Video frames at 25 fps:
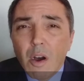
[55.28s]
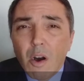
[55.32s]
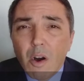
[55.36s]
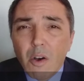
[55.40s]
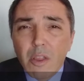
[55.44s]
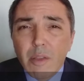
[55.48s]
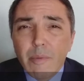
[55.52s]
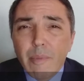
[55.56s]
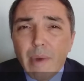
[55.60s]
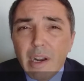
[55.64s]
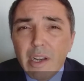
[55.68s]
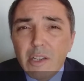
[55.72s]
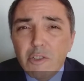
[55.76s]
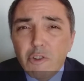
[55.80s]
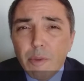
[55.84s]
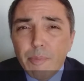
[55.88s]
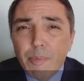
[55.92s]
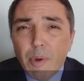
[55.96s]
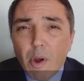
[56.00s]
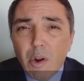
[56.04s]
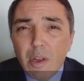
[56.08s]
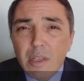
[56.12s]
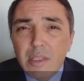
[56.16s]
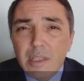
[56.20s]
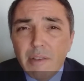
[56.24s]
On the monetary
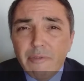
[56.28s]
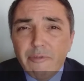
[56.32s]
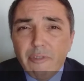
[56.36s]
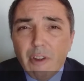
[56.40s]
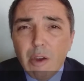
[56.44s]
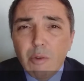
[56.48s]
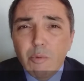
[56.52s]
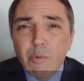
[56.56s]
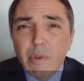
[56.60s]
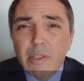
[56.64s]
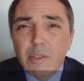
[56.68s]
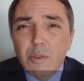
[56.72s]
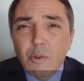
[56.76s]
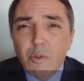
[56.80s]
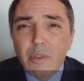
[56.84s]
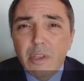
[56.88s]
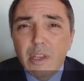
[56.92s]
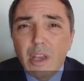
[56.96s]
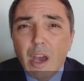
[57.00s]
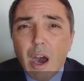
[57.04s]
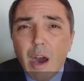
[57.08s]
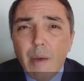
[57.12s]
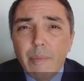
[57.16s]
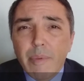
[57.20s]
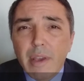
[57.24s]
policy front, we saw the
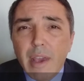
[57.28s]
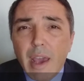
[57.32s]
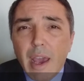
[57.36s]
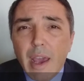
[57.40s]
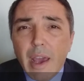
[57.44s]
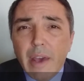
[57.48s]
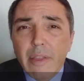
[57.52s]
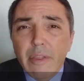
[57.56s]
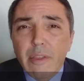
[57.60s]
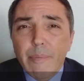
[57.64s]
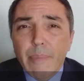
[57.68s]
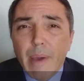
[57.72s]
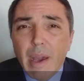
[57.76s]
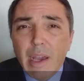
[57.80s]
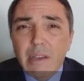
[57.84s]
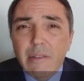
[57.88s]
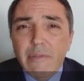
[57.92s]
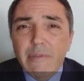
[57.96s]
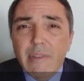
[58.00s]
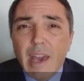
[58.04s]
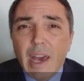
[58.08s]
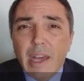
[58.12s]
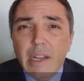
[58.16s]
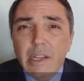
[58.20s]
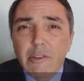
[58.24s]
RBA and the Bank of
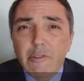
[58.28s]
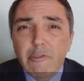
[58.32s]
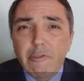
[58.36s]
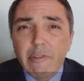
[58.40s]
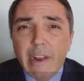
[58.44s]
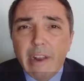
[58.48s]
Canada in